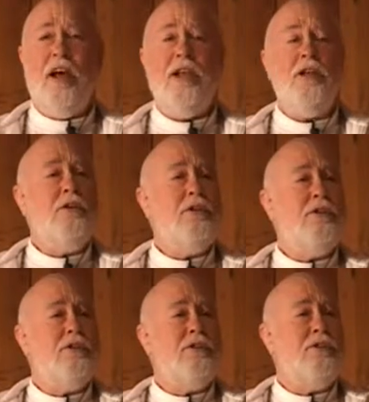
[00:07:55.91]
I go
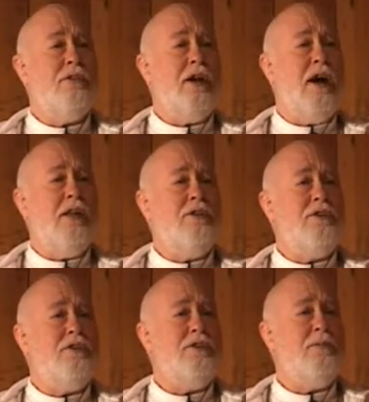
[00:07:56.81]
to
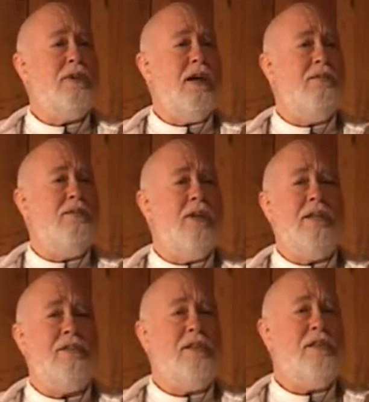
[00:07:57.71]
colleges sometimes and
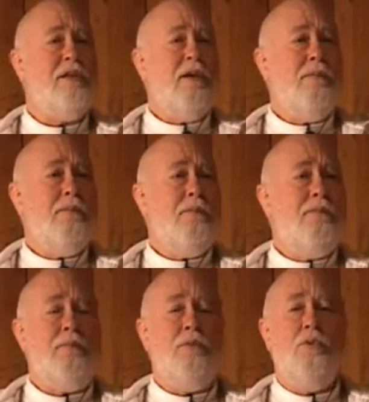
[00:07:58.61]
I see
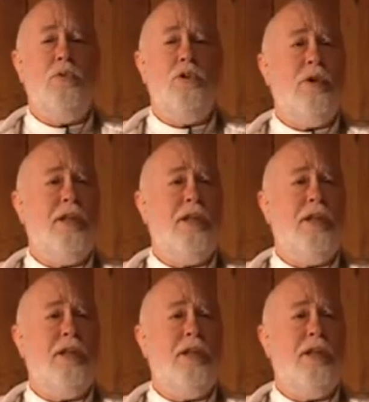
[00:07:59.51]
people who are